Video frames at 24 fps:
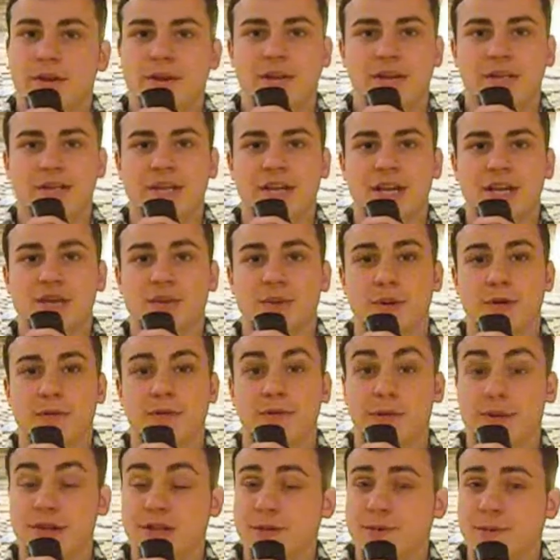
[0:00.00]
The success
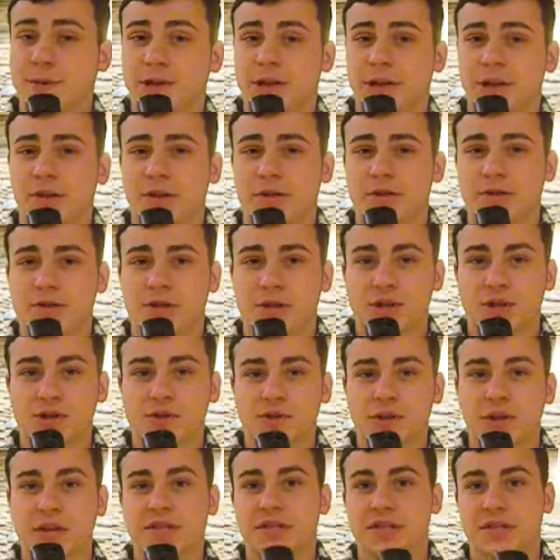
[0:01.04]
rate for this particular
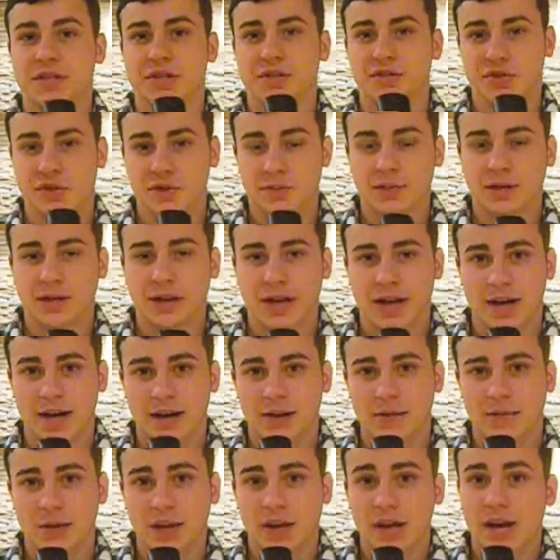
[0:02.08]
surgery is extremely
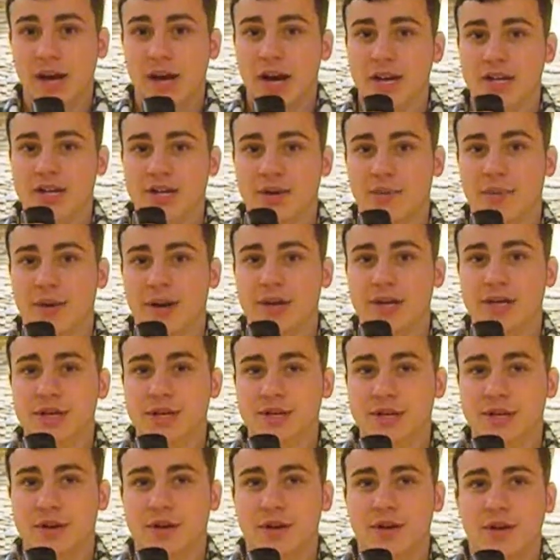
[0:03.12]
high, as it
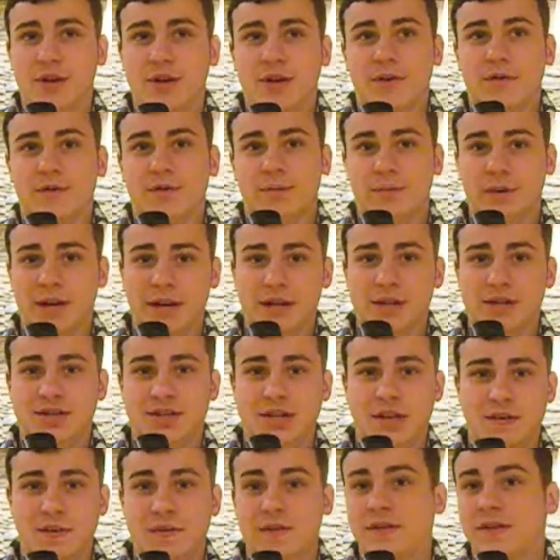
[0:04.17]
ranges from
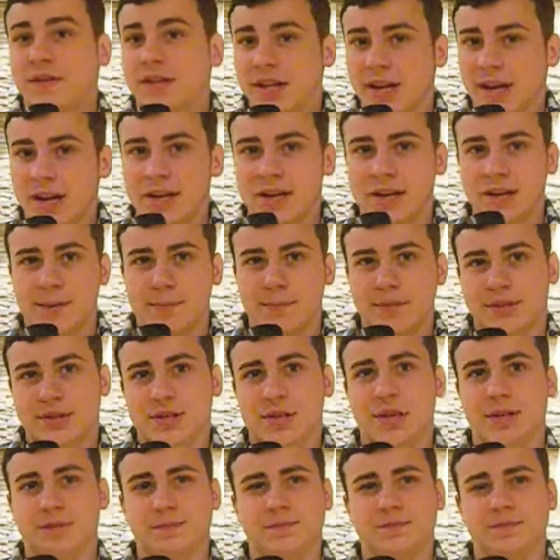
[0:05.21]
97 to
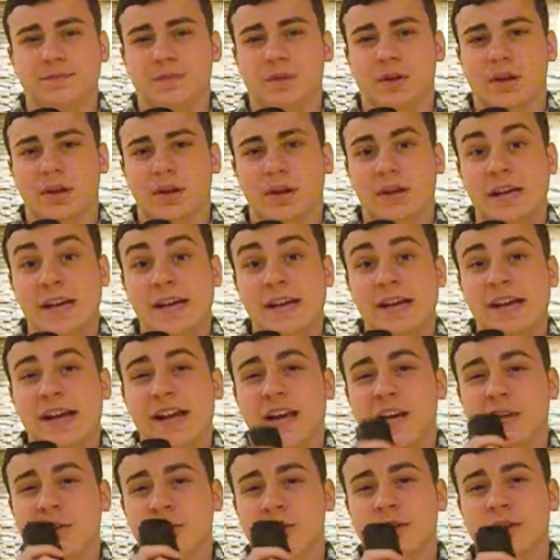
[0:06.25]
98%.
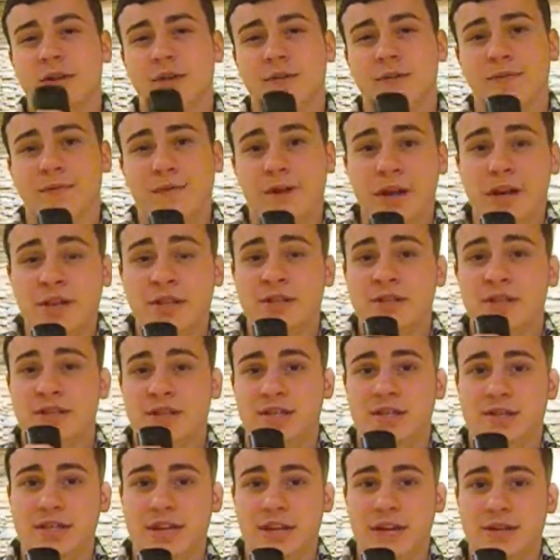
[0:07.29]
In order to define
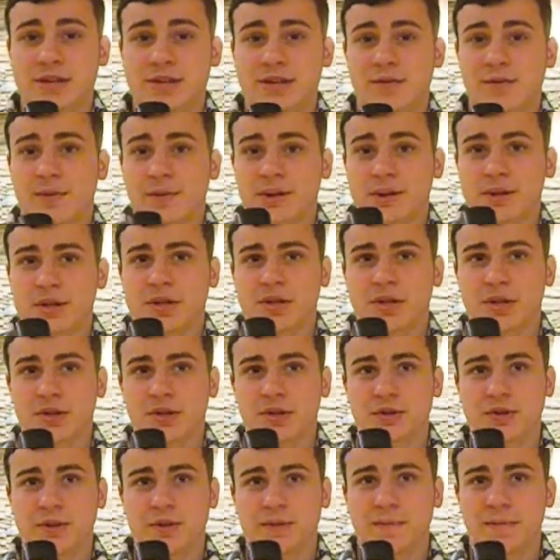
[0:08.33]
success for this
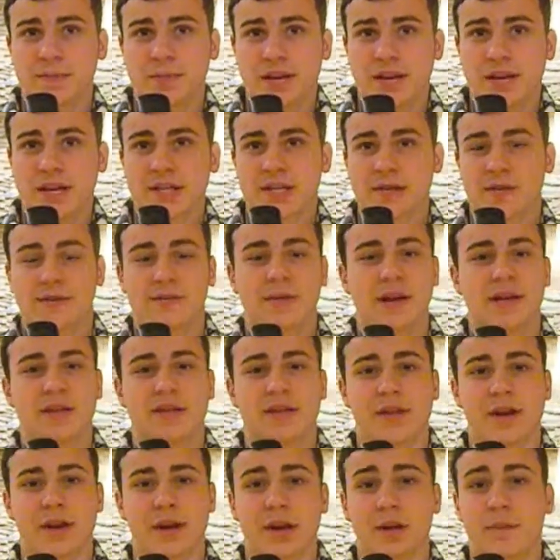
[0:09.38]
surgery, it's the
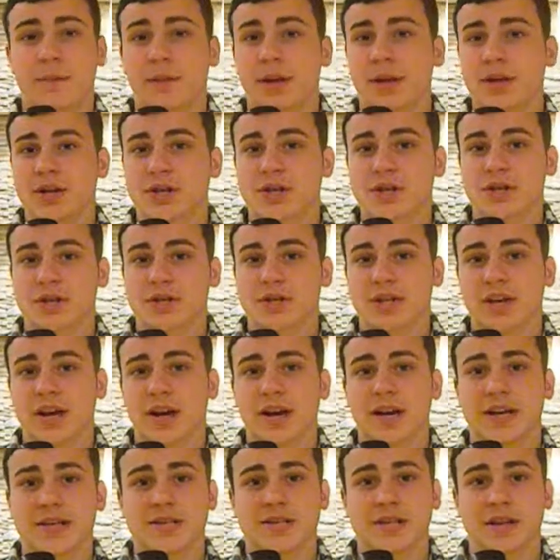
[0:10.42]
fact that a patient's
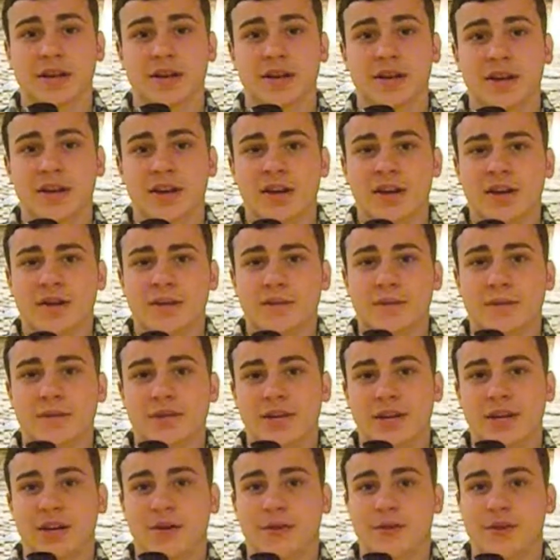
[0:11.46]
eyesight
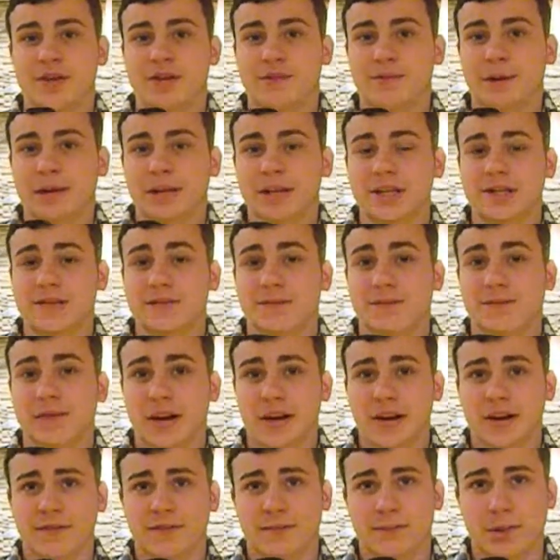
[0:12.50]
must increase by at least
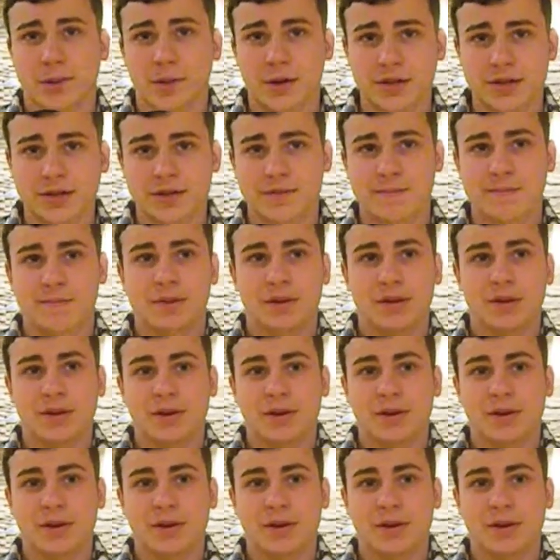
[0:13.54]
5 points.